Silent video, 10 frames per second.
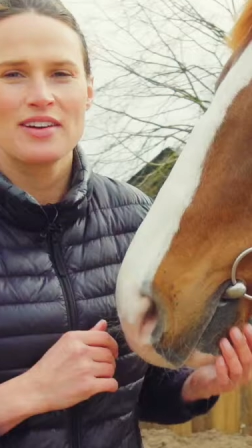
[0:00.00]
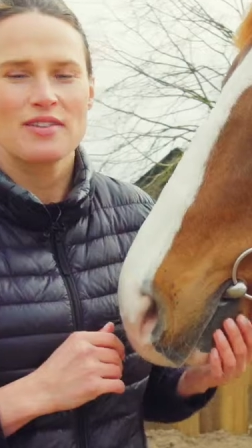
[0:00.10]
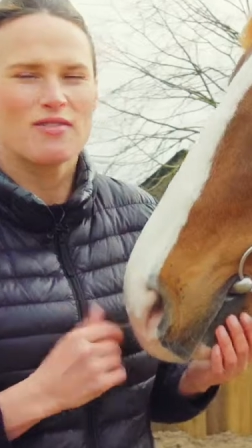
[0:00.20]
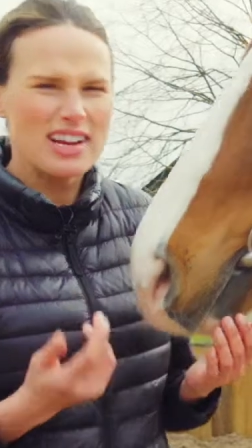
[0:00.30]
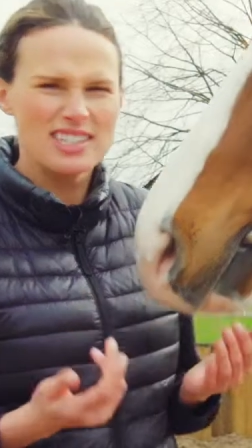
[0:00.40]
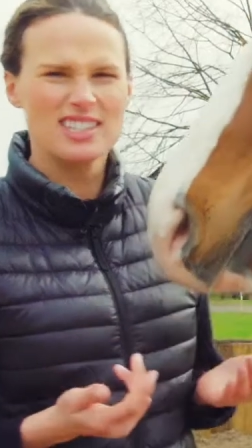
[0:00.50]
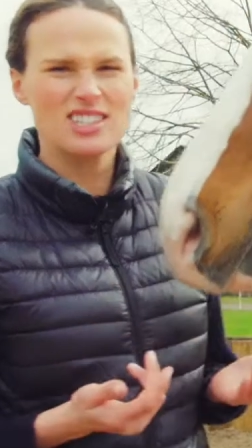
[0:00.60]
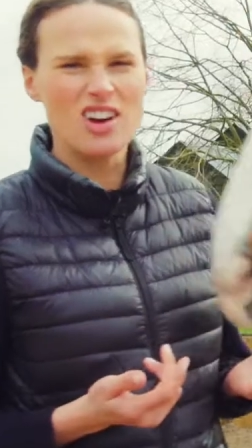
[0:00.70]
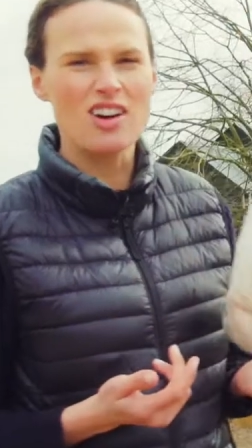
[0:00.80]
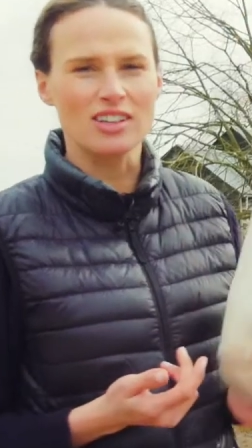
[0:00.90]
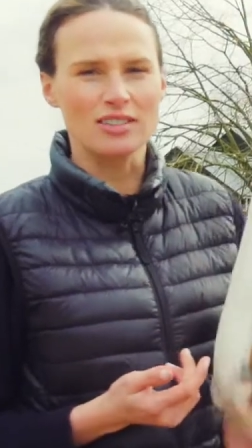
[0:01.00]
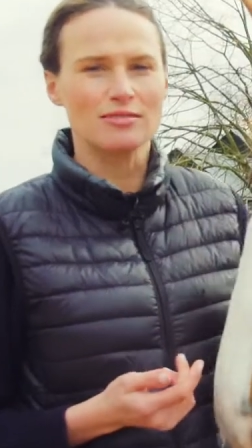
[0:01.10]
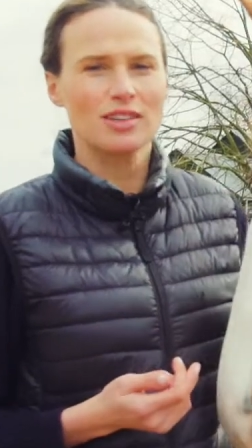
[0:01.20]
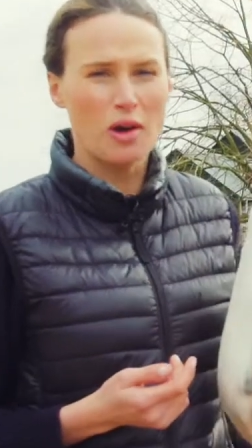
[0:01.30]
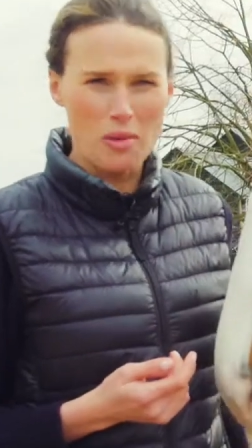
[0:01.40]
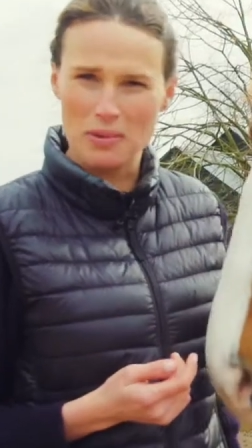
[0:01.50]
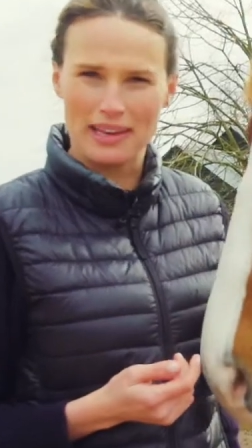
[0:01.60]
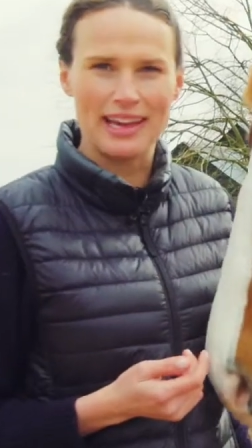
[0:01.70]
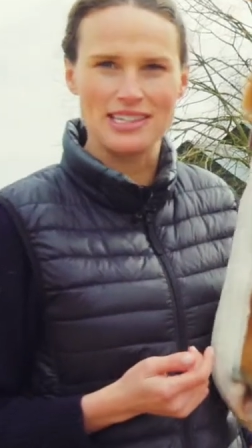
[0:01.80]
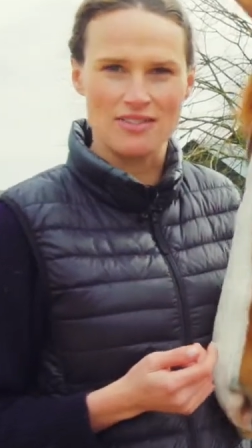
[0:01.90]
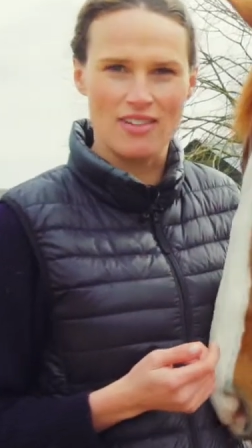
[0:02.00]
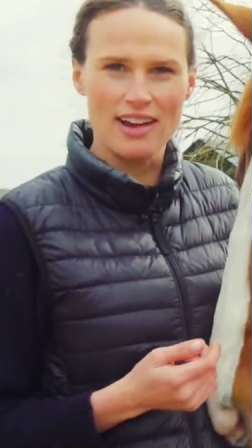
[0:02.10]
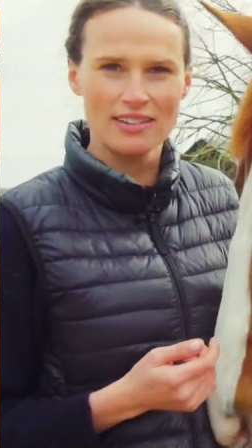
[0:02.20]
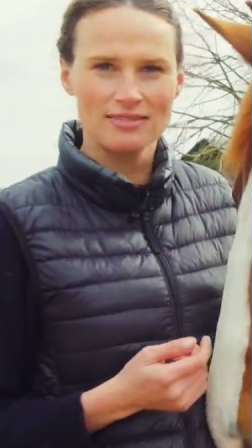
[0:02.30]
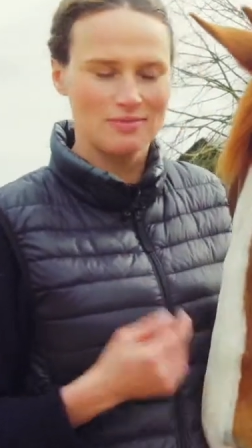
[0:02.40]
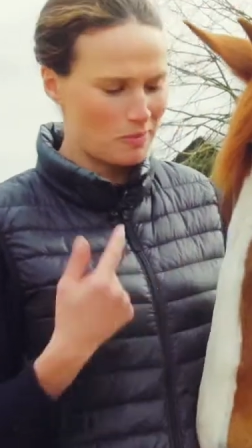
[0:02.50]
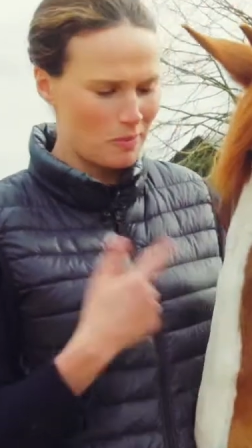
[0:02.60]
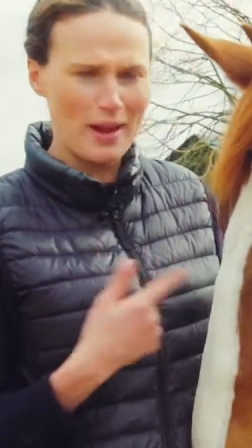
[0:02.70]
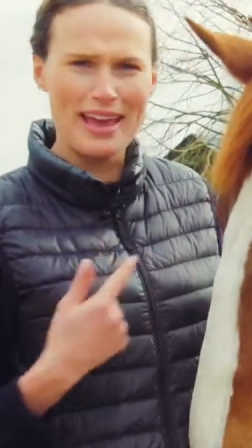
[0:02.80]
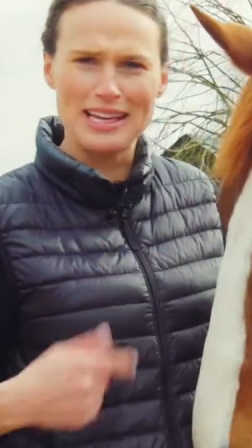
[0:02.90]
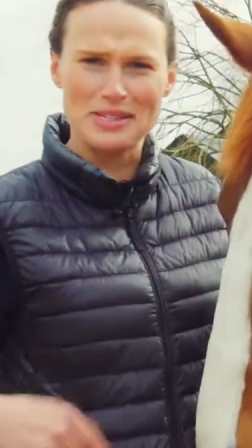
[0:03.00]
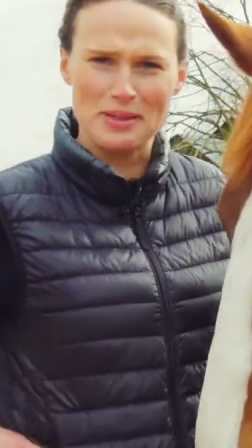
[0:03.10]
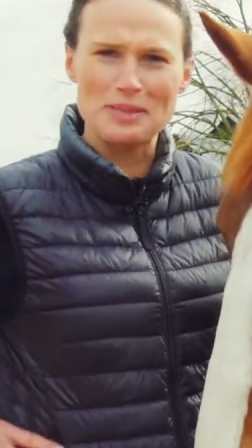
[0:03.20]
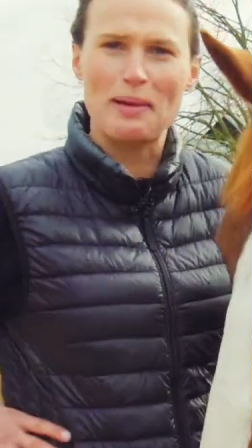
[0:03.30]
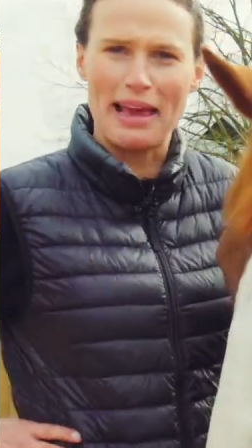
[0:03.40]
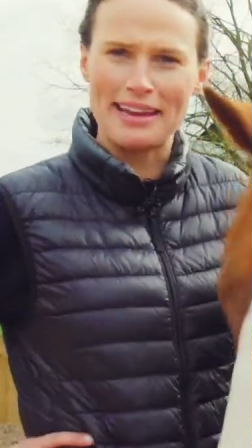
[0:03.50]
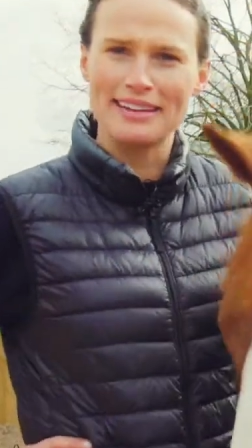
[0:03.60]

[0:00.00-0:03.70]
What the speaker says: Racing jargon, complicated, right? We're here to explain.